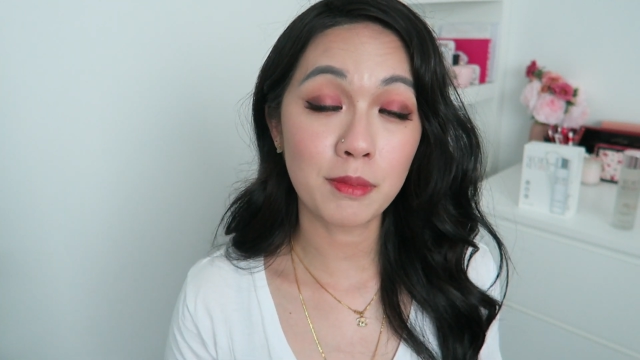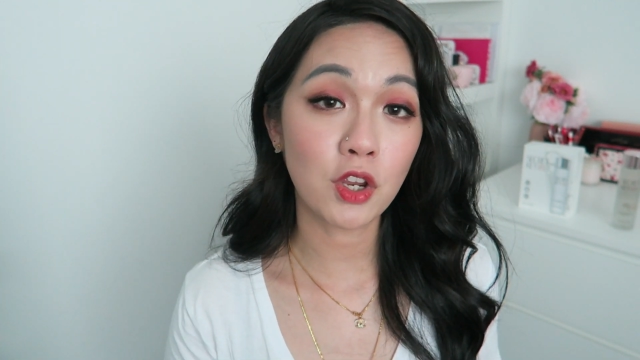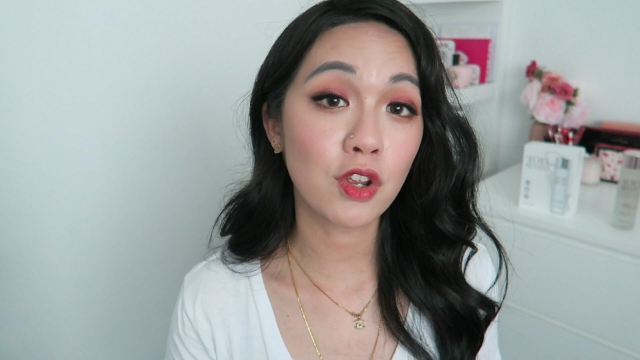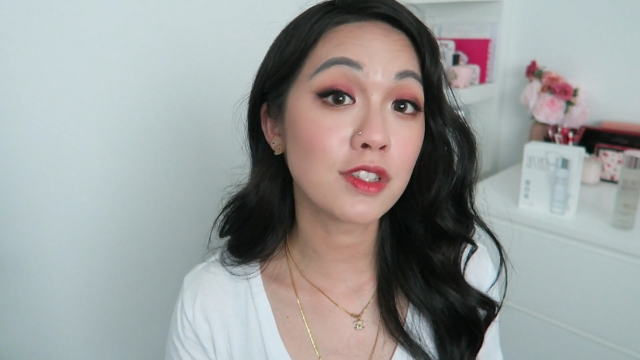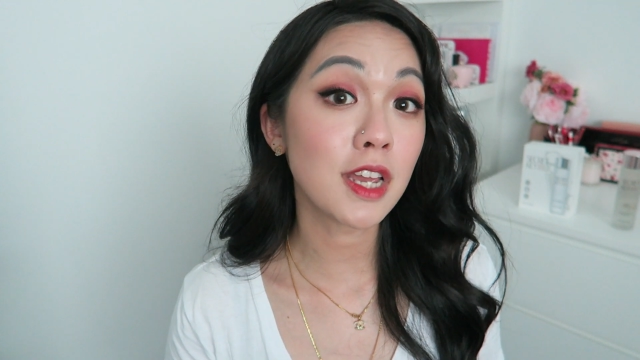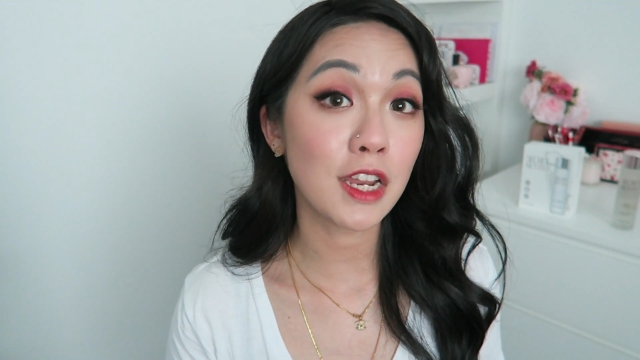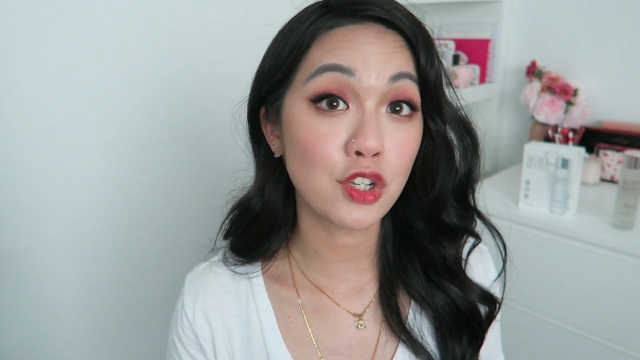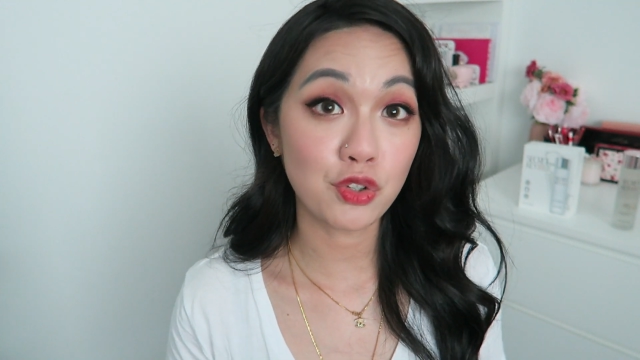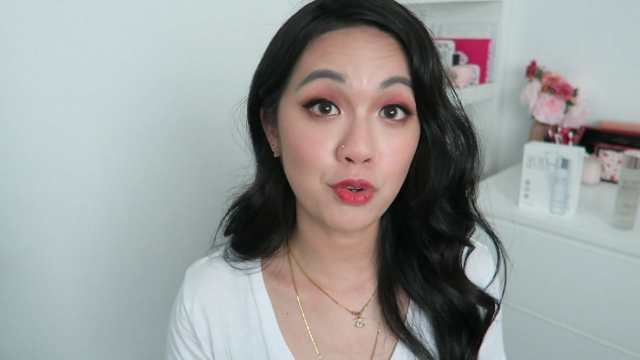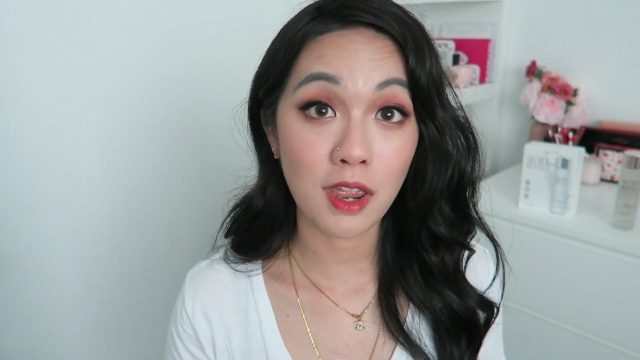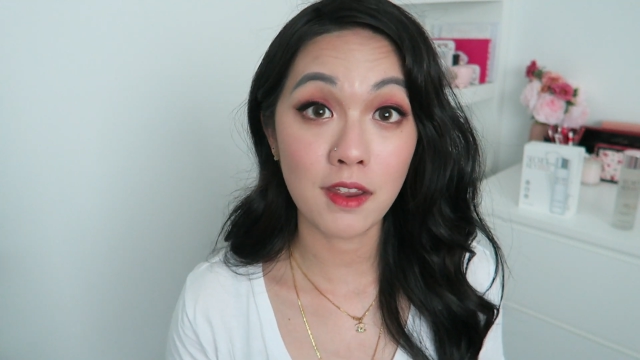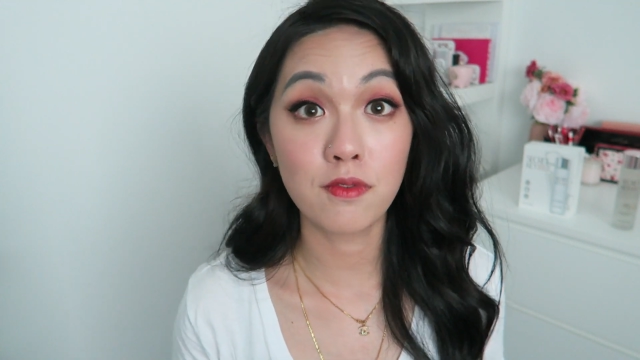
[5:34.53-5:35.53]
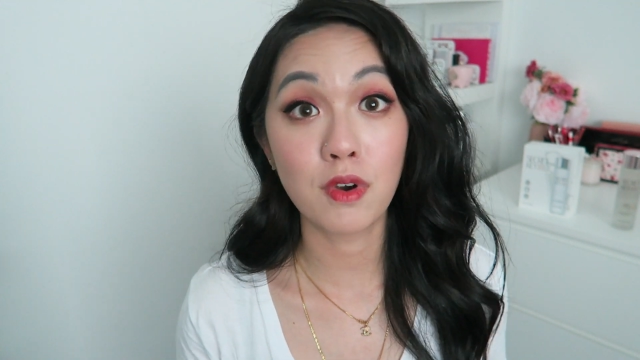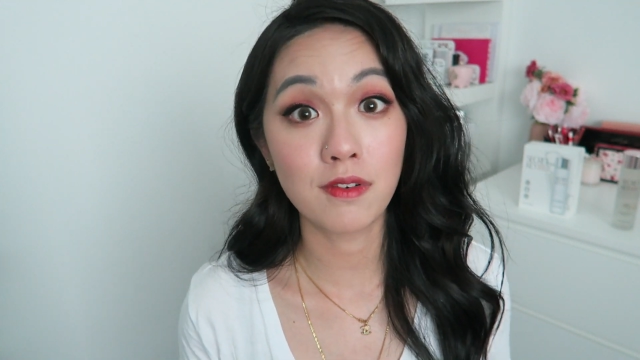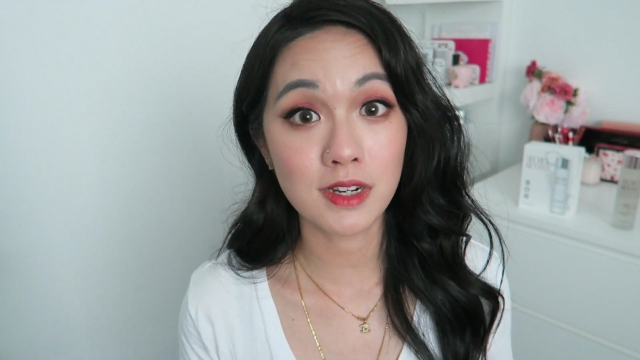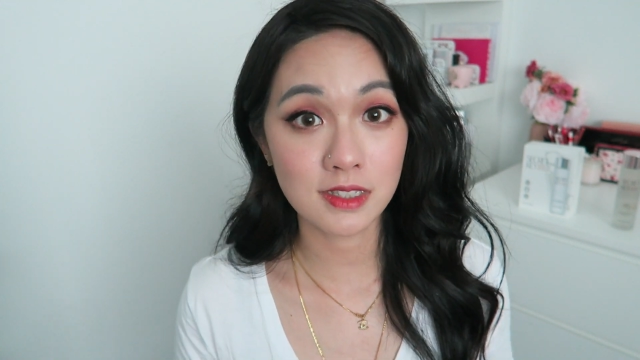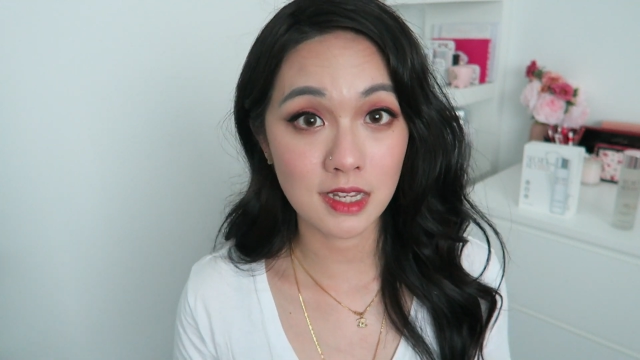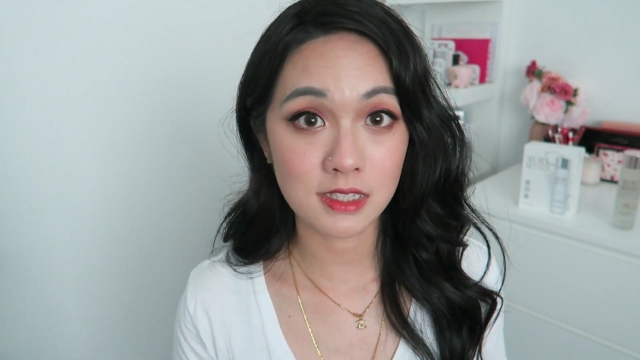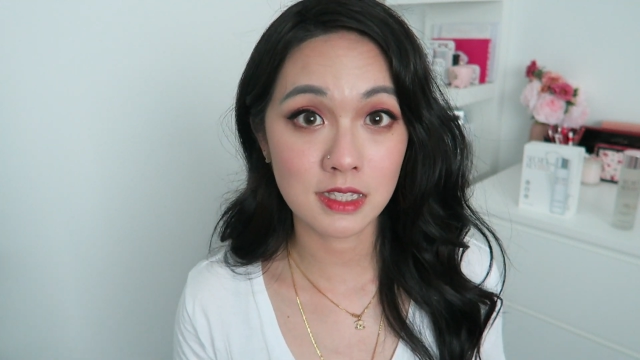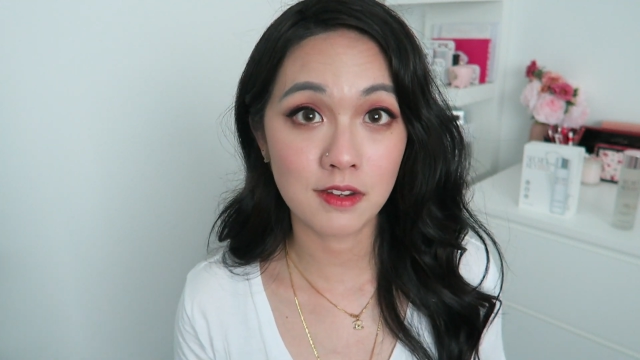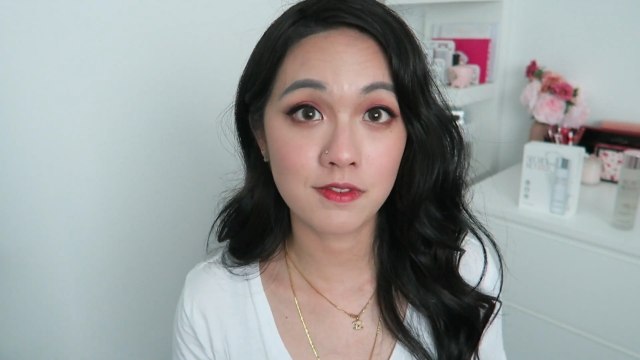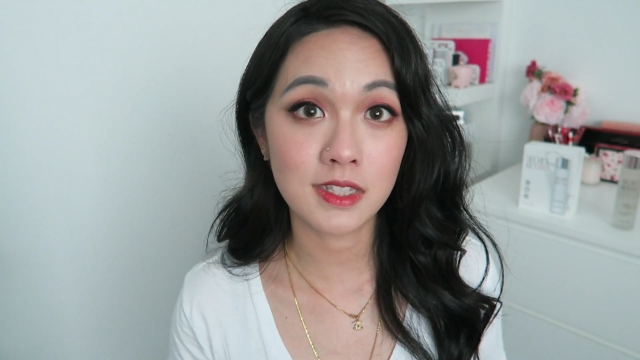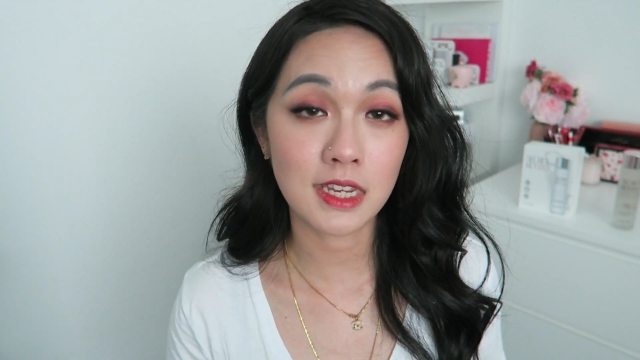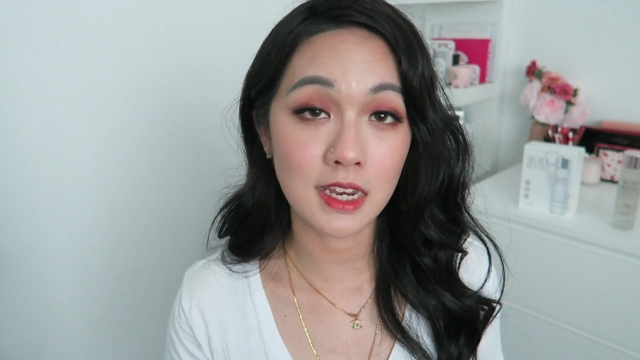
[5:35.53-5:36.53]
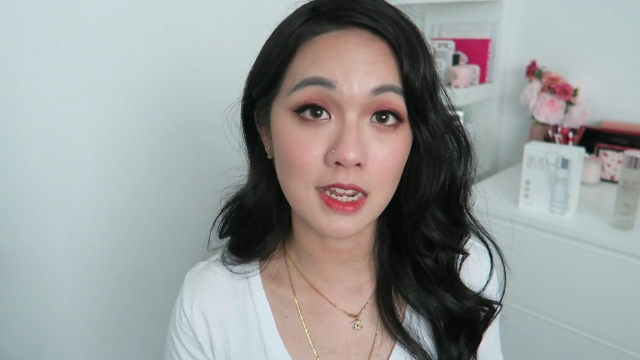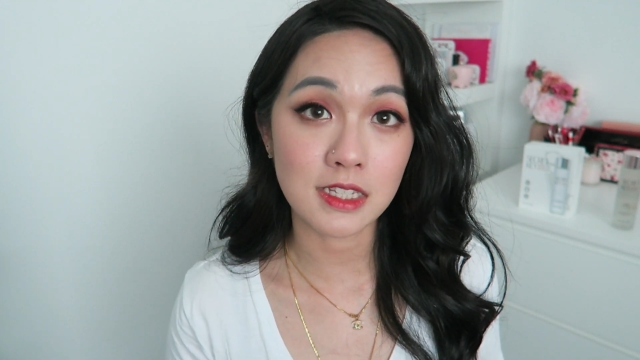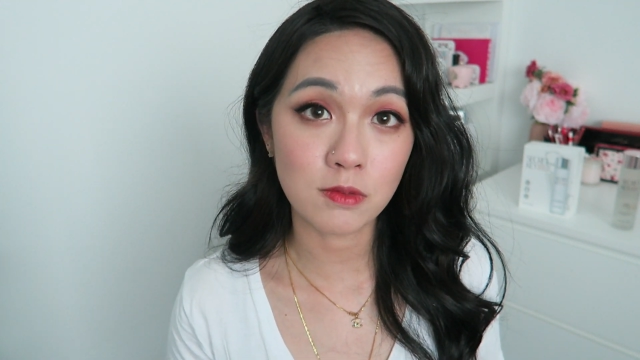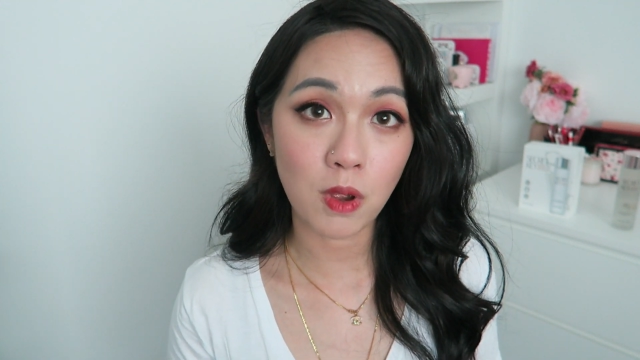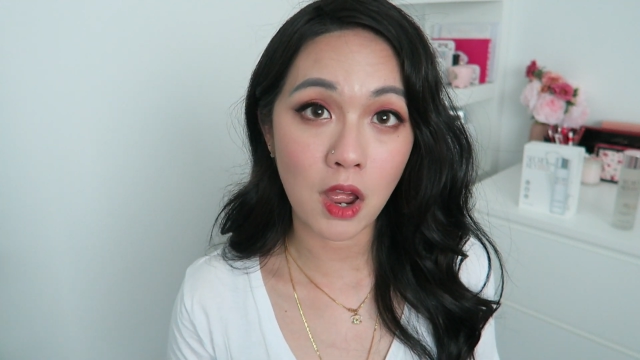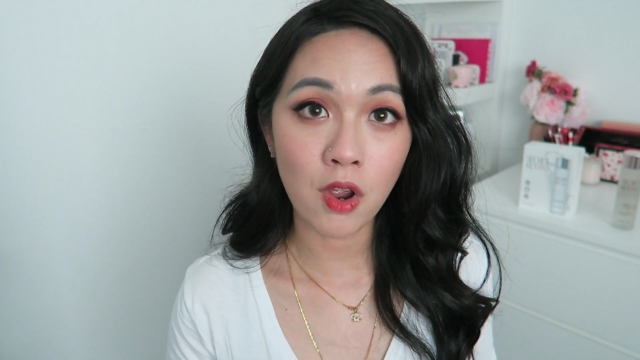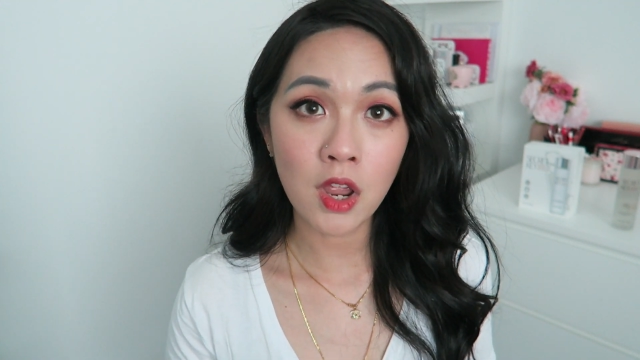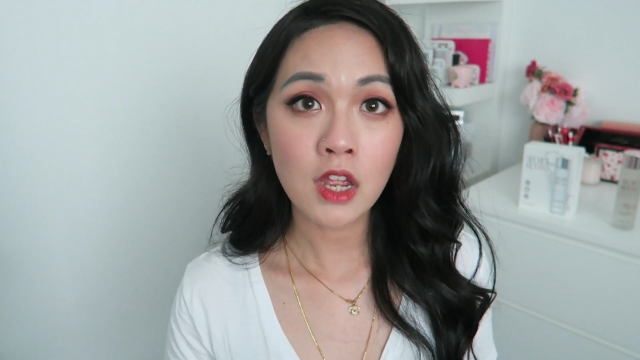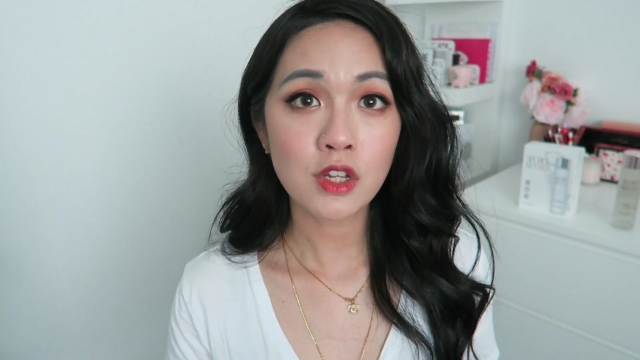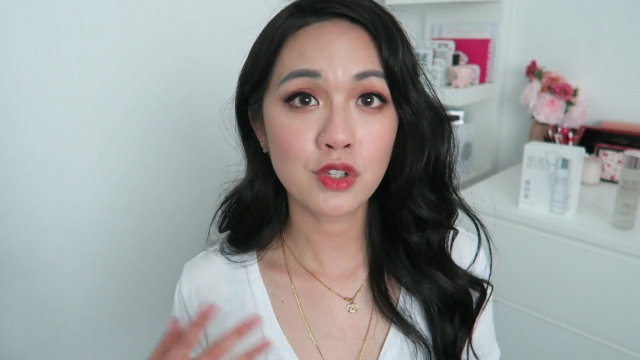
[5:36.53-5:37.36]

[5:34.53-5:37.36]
because I do have very sensitive skin as well